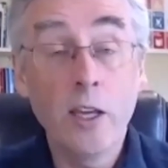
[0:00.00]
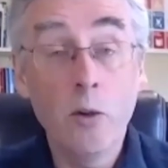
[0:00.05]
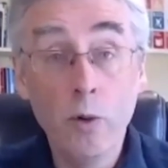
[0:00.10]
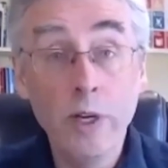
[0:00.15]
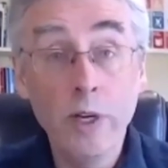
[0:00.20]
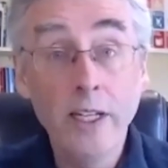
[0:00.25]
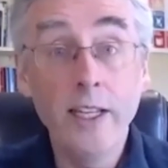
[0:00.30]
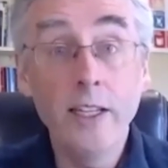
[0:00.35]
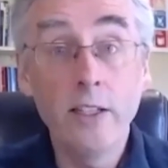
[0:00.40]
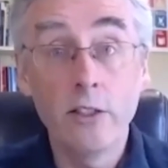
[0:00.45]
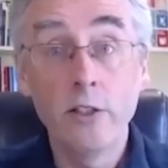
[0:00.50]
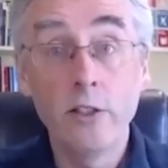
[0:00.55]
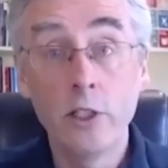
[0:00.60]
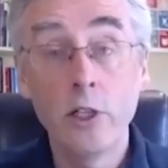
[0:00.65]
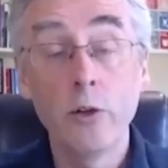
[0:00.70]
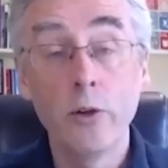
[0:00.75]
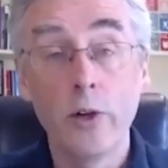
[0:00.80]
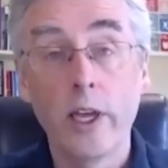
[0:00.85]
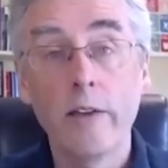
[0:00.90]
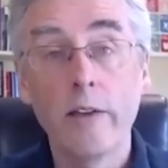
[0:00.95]
We need to
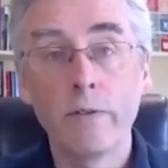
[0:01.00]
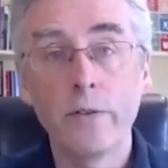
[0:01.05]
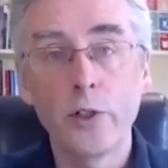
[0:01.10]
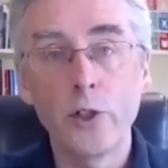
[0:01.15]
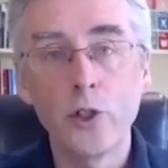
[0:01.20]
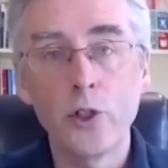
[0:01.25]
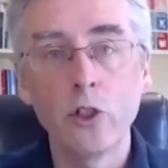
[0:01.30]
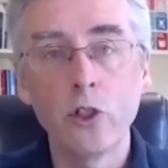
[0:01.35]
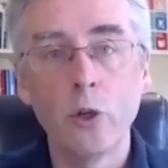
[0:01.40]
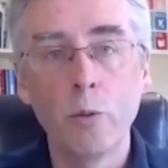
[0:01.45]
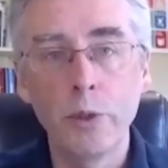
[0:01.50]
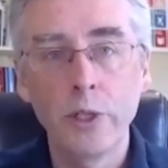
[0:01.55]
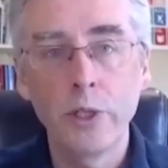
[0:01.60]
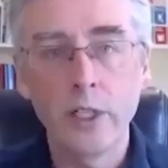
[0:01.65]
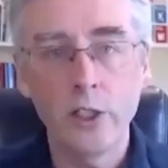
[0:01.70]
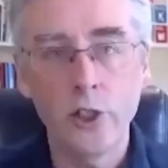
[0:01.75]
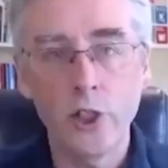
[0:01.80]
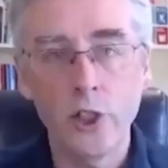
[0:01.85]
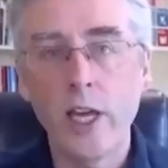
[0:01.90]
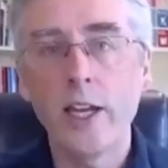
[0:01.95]
do it for sure, but
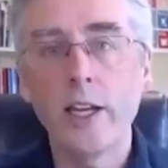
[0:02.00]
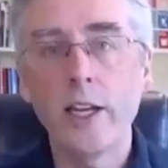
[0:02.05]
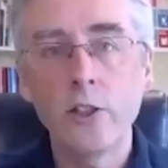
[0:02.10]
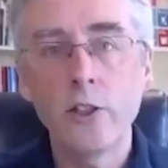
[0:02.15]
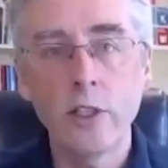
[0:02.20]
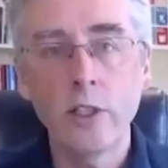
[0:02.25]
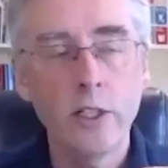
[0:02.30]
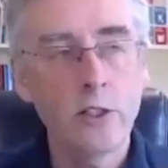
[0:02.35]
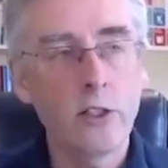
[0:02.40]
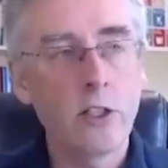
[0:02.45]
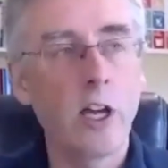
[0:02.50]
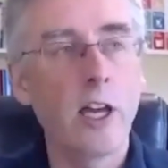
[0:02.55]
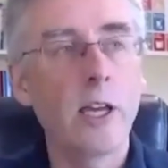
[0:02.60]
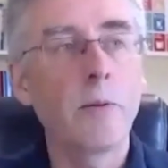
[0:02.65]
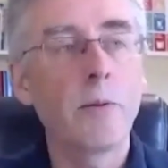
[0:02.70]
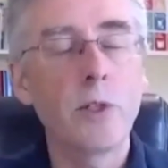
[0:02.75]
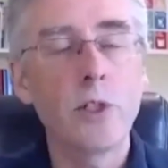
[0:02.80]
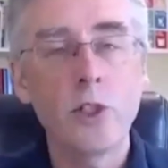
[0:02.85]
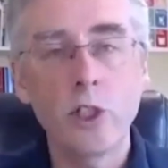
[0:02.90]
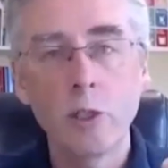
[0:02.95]
it's challenging, it's
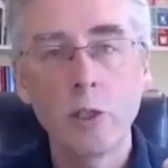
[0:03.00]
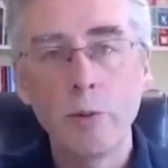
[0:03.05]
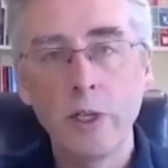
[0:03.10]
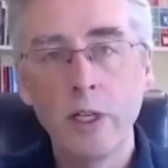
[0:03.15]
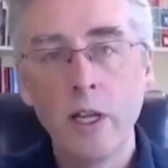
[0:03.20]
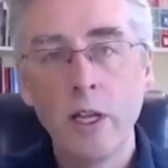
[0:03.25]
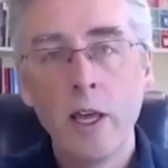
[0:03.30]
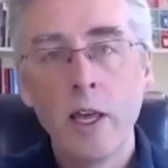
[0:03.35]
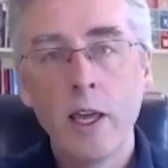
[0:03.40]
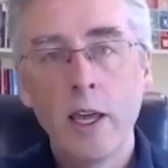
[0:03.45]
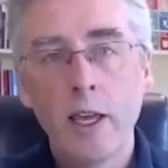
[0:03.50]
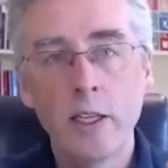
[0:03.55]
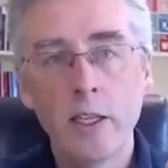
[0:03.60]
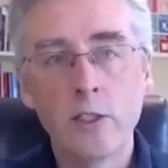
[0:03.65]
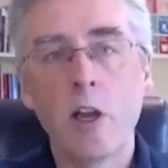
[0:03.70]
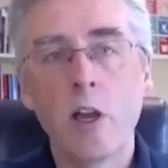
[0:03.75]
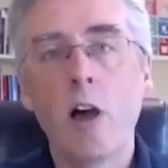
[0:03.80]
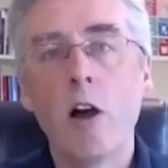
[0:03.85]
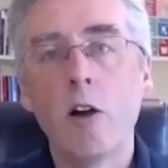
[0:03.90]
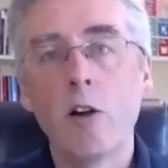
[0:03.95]
time consuming,
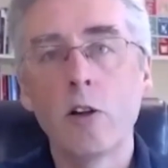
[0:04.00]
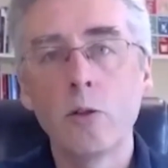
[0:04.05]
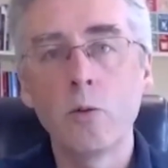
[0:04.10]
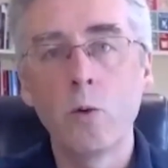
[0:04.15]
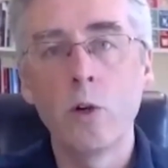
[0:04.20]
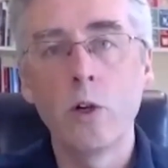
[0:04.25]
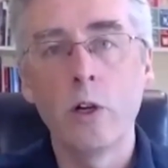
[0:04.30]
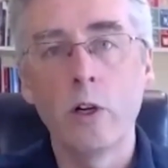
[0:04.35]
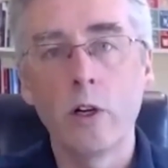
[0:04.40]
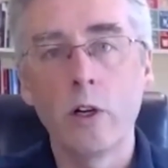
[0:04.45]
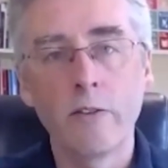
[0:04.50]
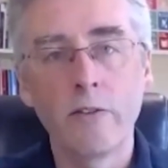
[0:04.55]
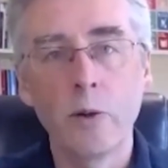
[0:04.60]
it's hard work.